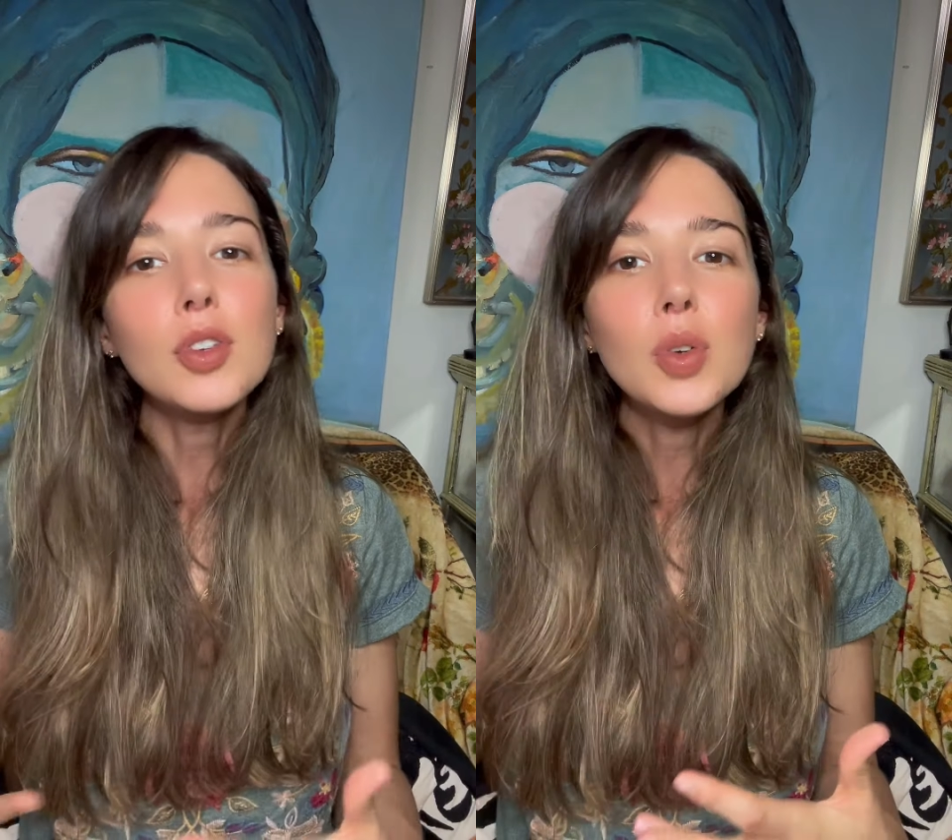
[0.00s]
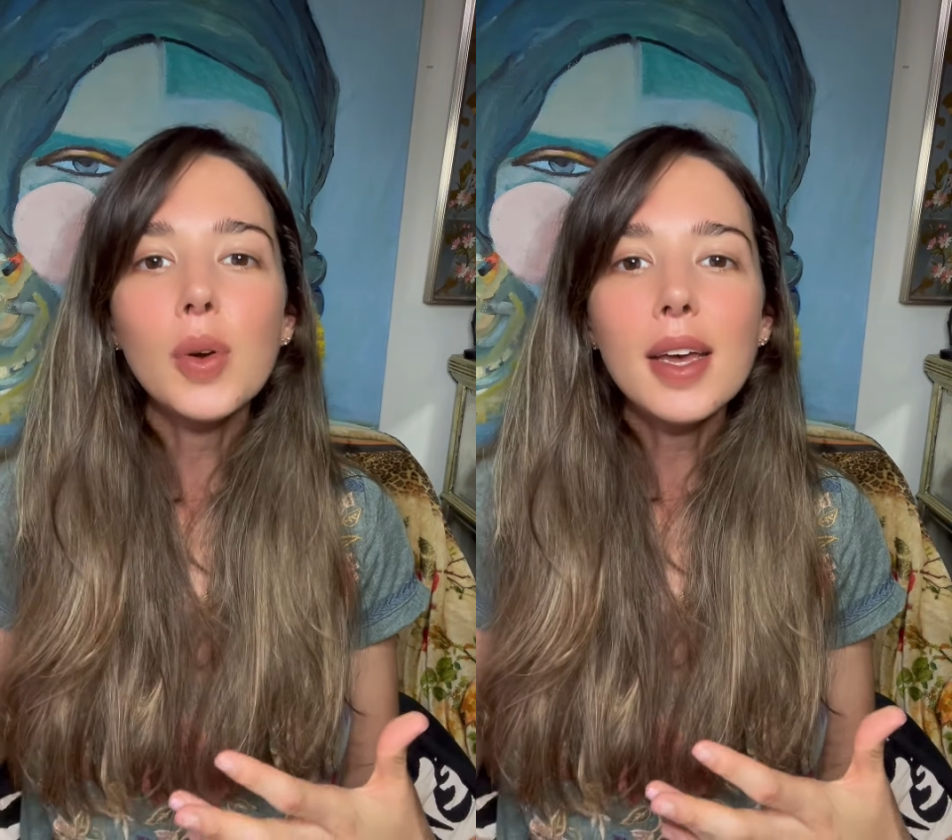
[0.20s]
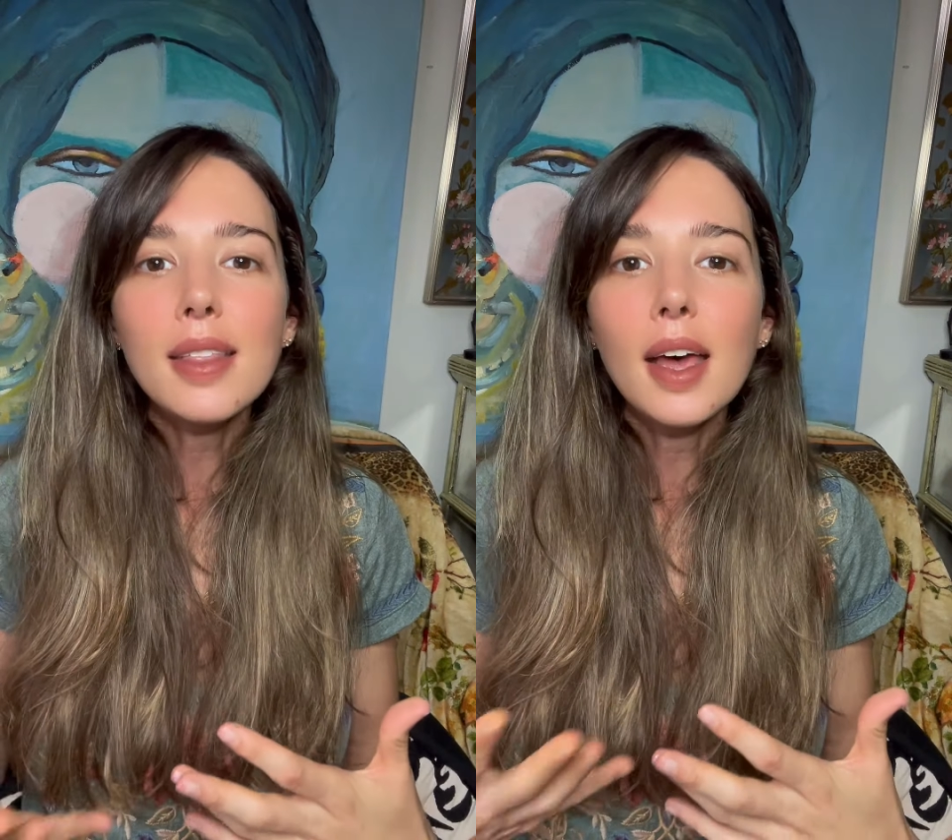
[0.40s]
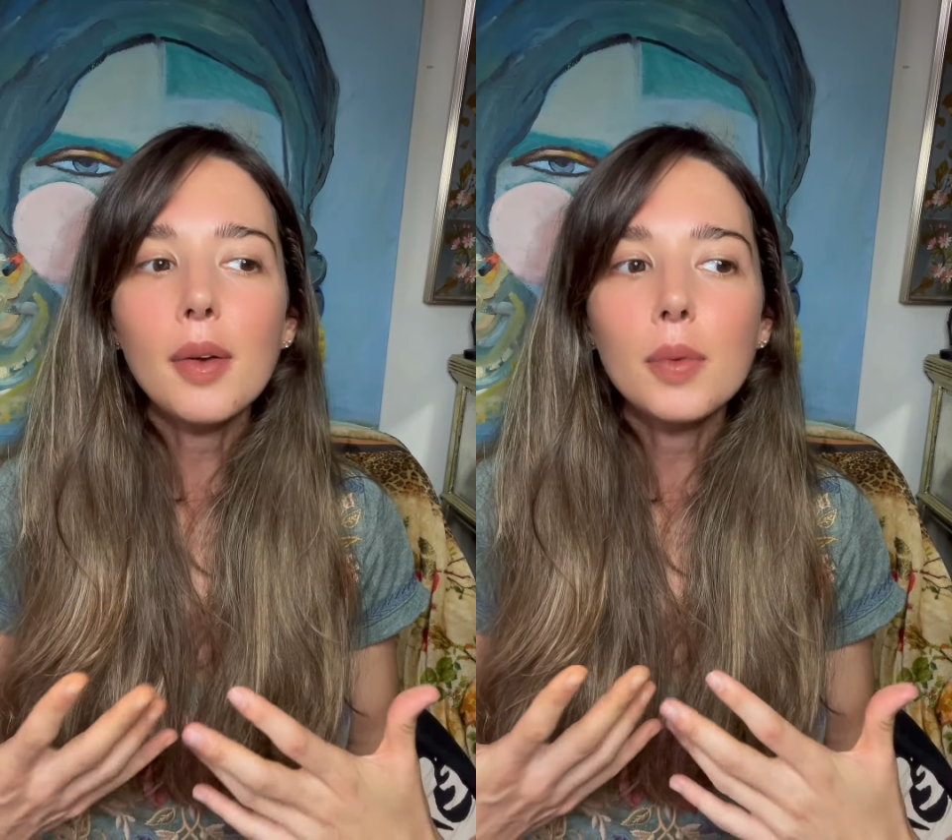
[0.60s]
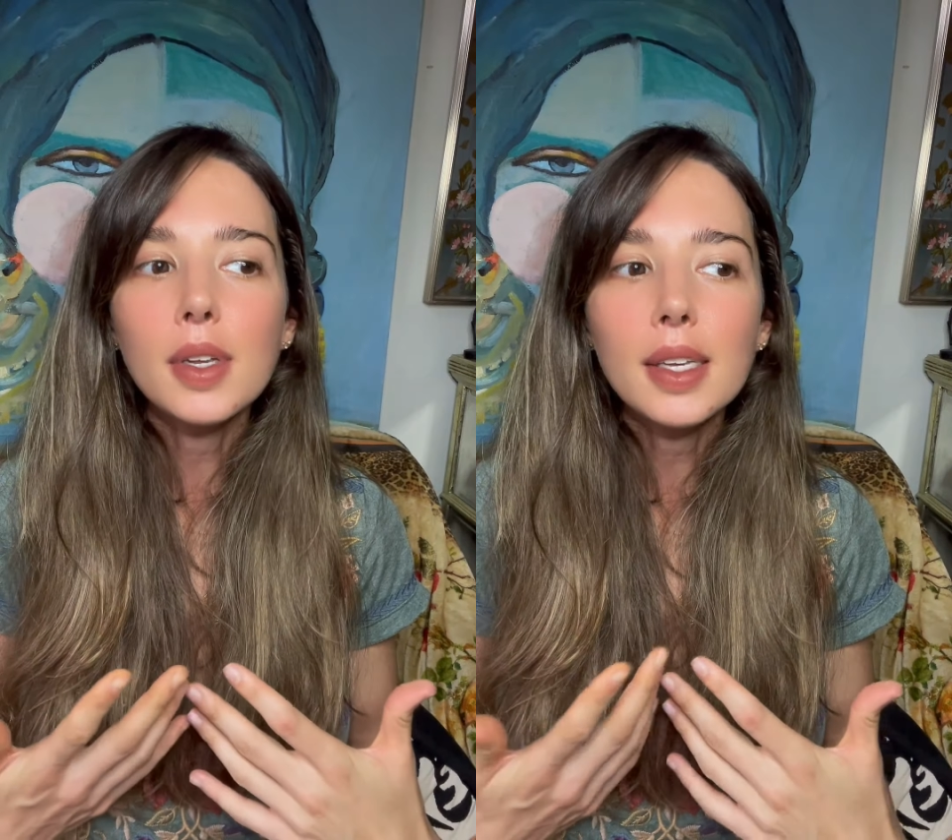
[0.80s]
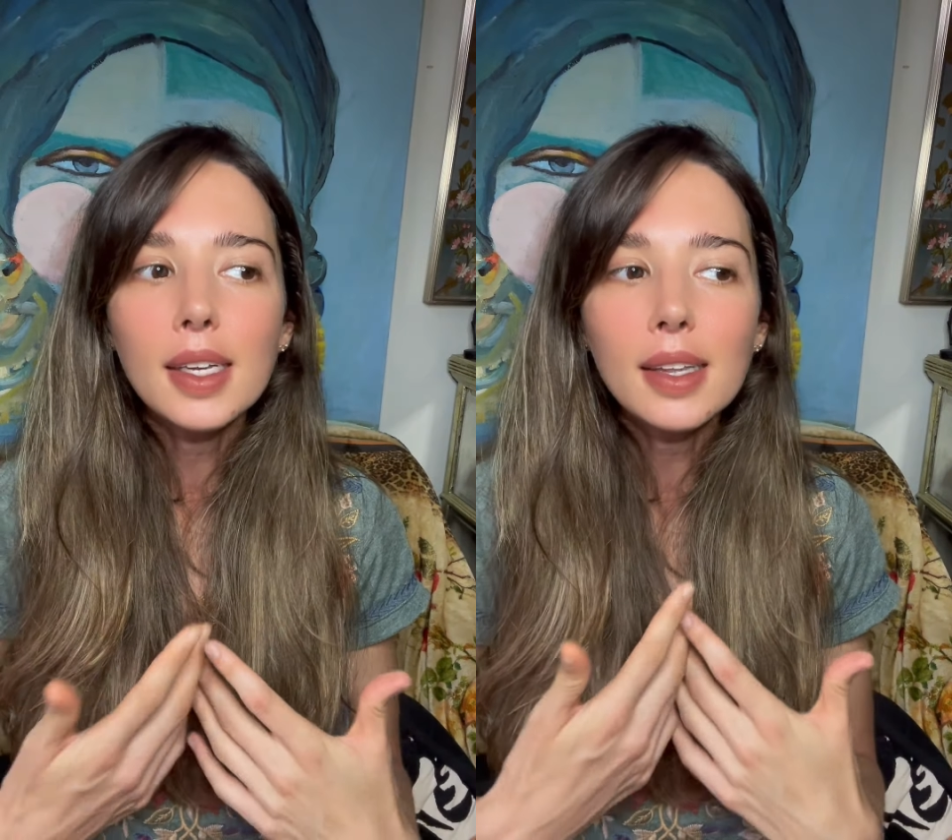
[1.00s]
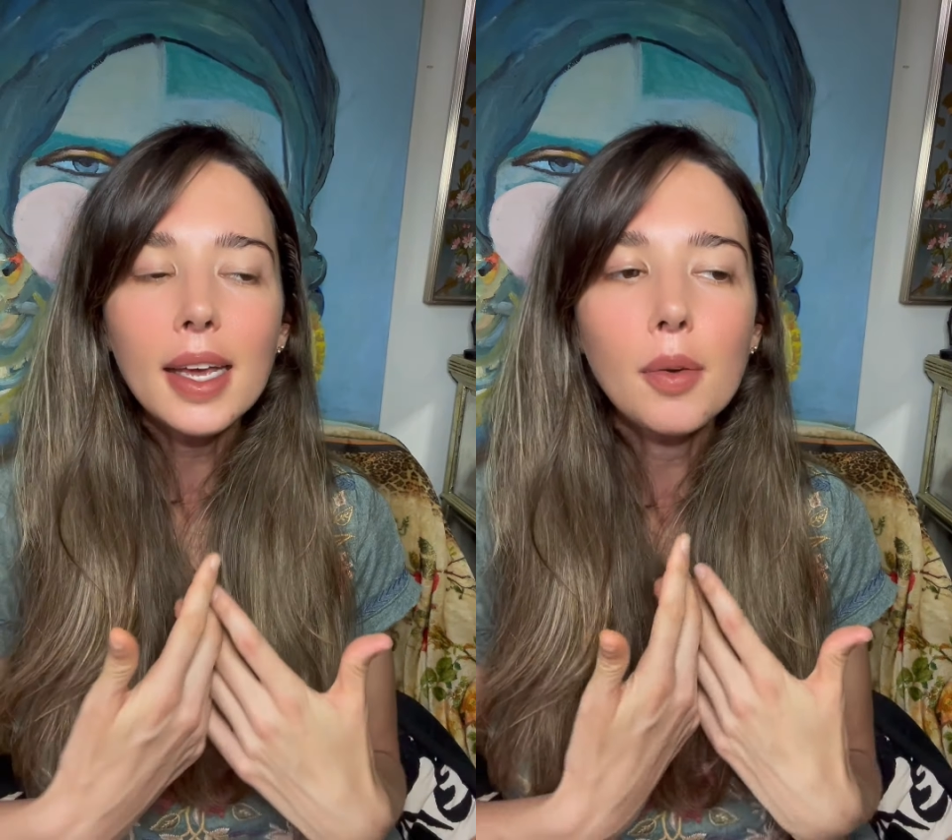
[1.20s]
joy that really like